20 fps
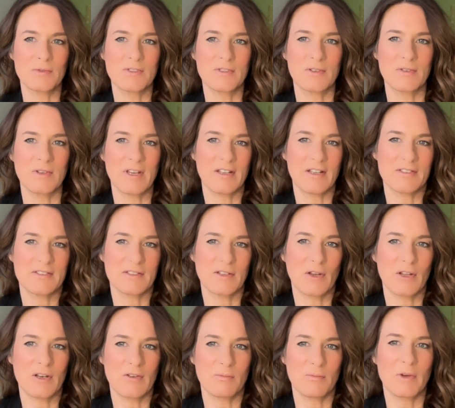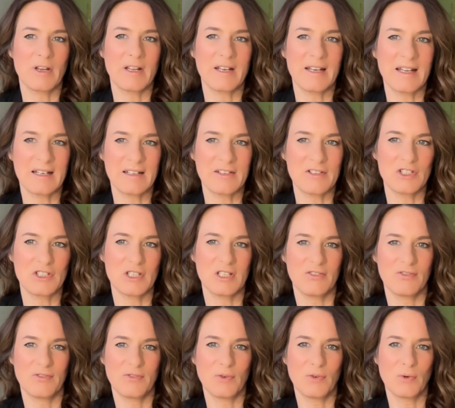So that's kind of my analogy
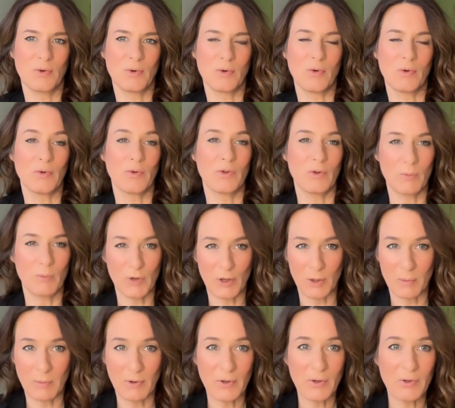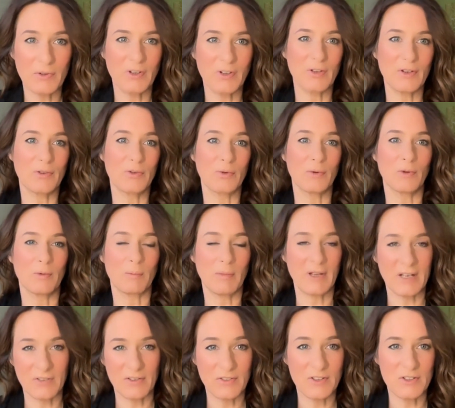for the probiotics or the
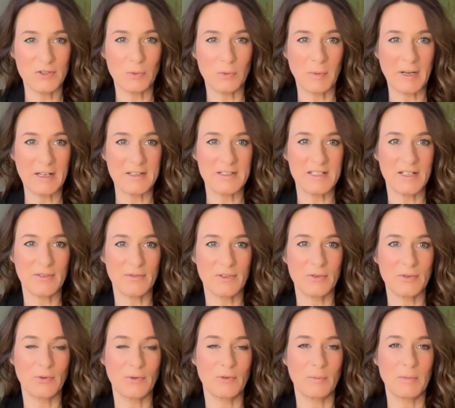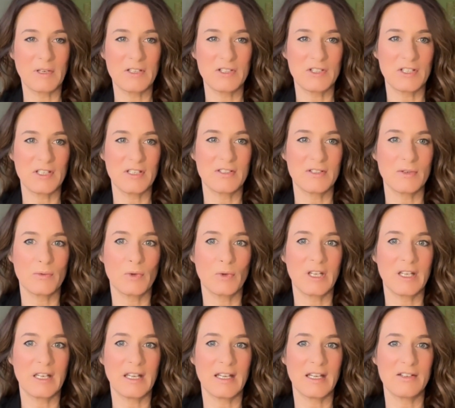beneficial bacterial species that
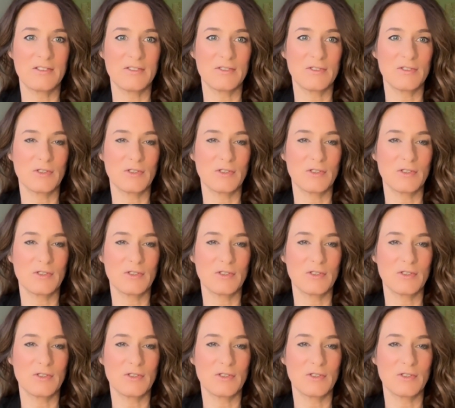we need